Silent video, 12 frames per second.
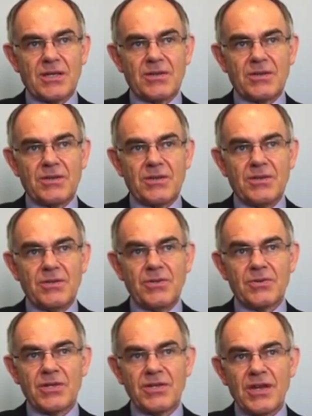And
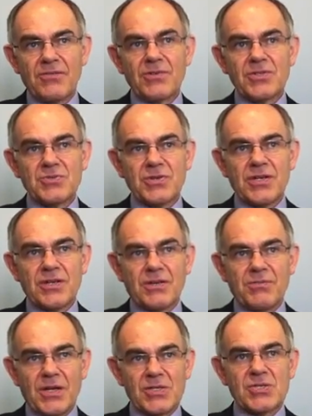you can never treat
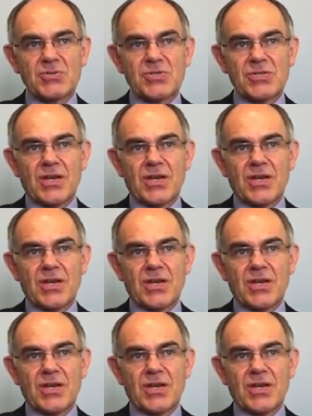a menstrual